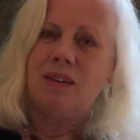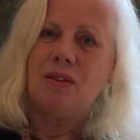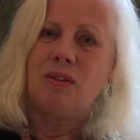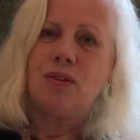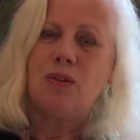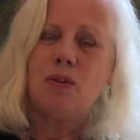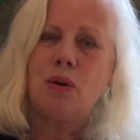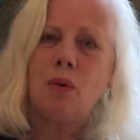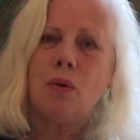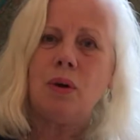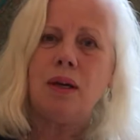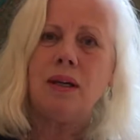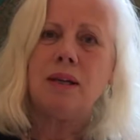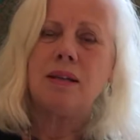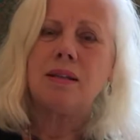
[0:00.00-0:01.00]

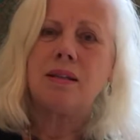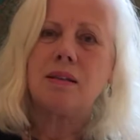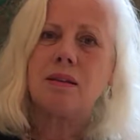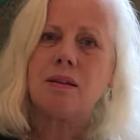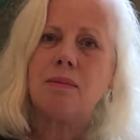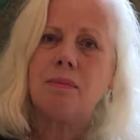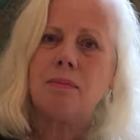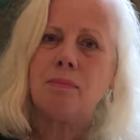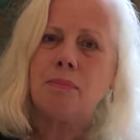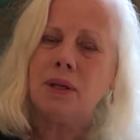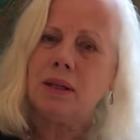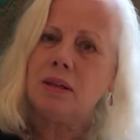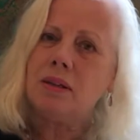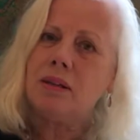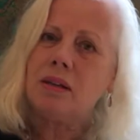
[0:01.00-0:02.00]
So it's
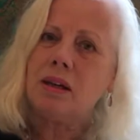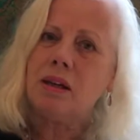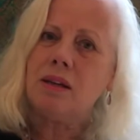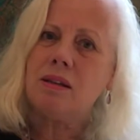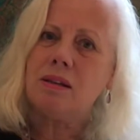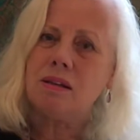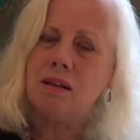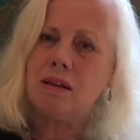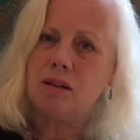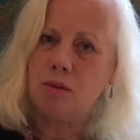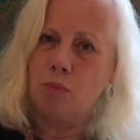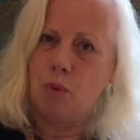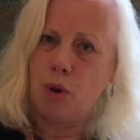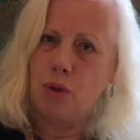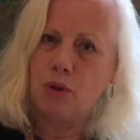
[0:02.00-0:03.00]
built in
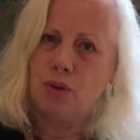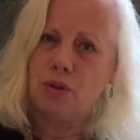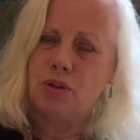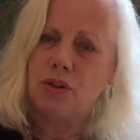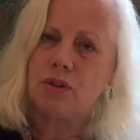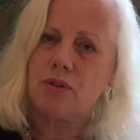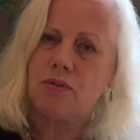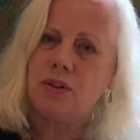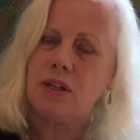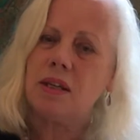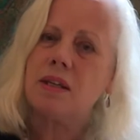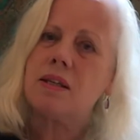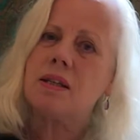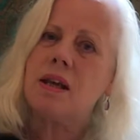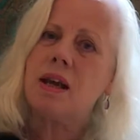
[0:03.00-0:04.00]
6 modules of
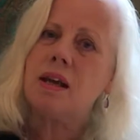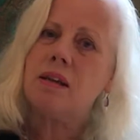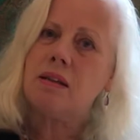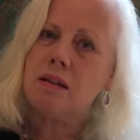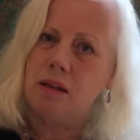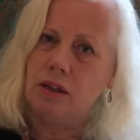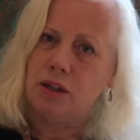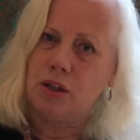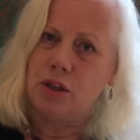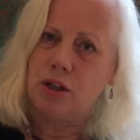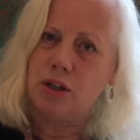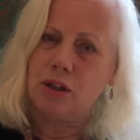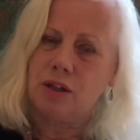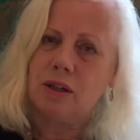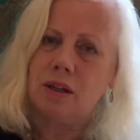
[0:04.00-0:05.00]
6 days
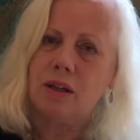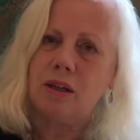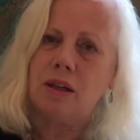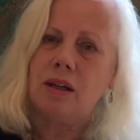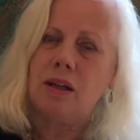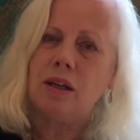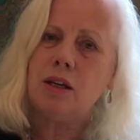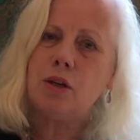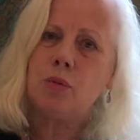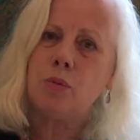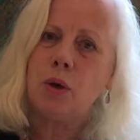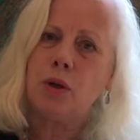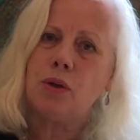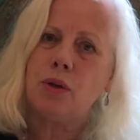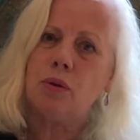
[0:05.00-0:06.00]
each. Each
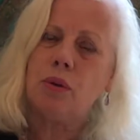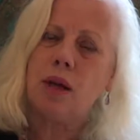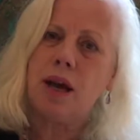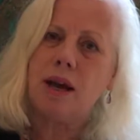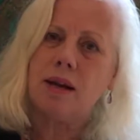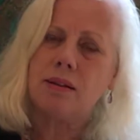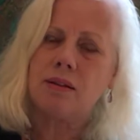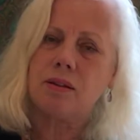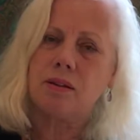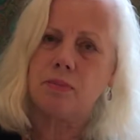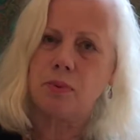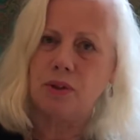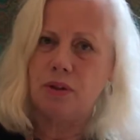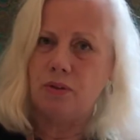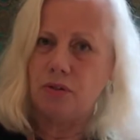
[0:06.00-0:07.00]
module has a
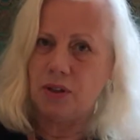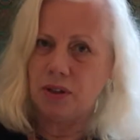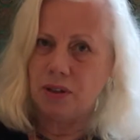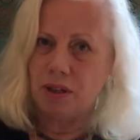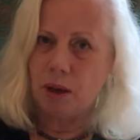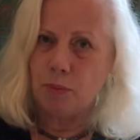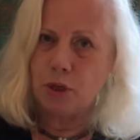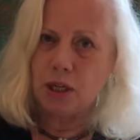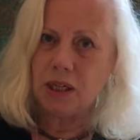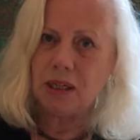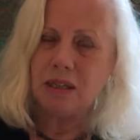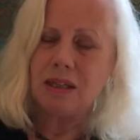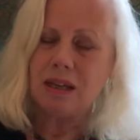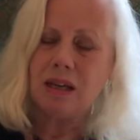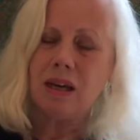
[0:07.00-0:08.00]
specific
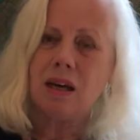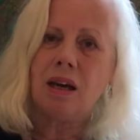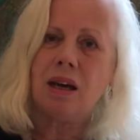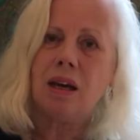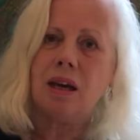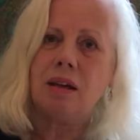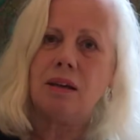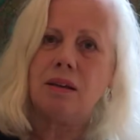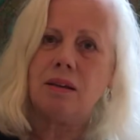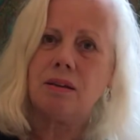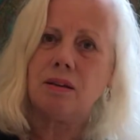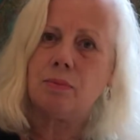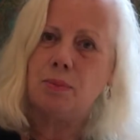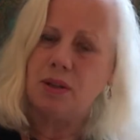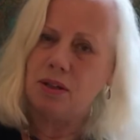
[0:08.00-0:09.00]
subject and
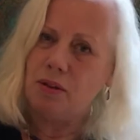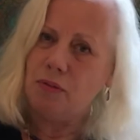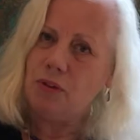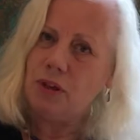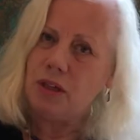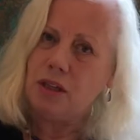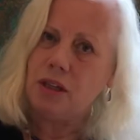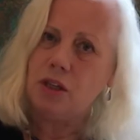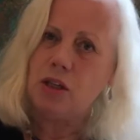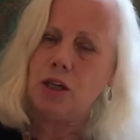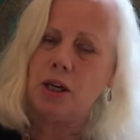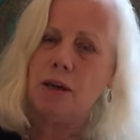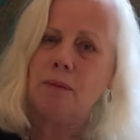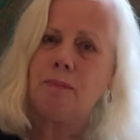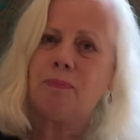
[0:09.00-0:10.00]
a specific
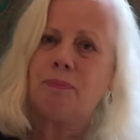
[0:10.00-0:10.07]
teaching.